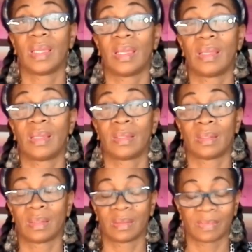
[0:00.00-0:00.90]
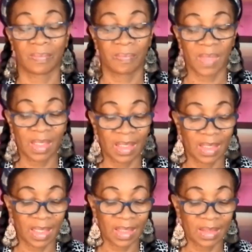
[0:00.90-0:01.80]
and meaning
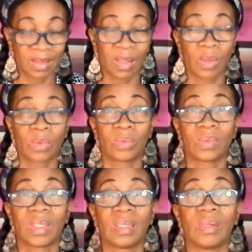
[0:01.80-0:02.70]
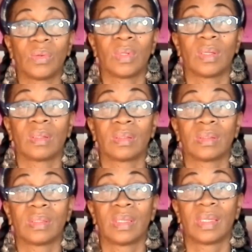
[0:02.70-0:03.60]
that it's gone, it no longer
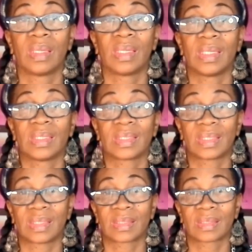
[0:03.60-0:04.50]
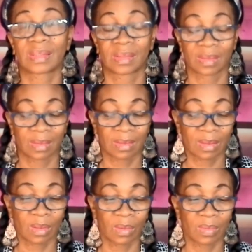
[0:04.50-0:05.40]
exists.
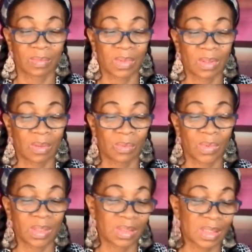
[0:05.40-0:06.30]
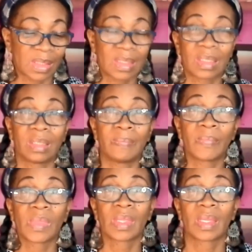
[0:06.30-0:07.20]
So, we'll just see.
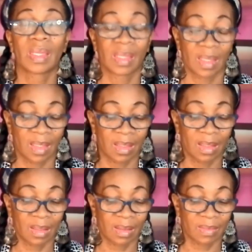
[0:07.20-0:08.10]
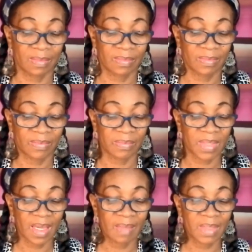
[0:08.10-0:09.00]
And from
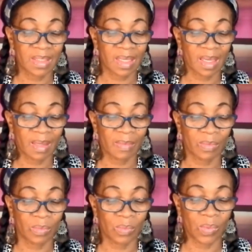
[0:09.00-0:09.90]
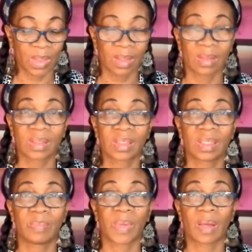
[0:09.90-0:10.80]
time to time, we'll
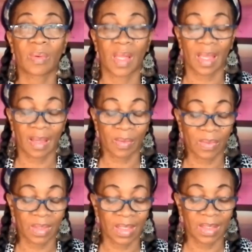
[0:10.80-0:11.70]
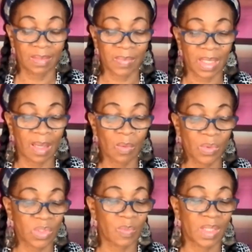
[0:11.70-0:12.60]
keep our eye on things, but I don't
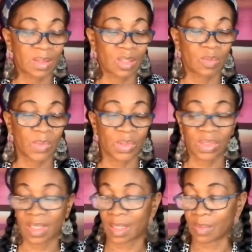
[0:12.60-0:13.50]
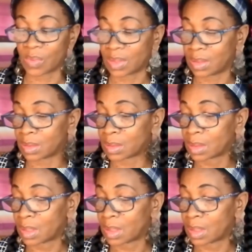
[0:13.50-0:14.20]
want to spend too much time with this.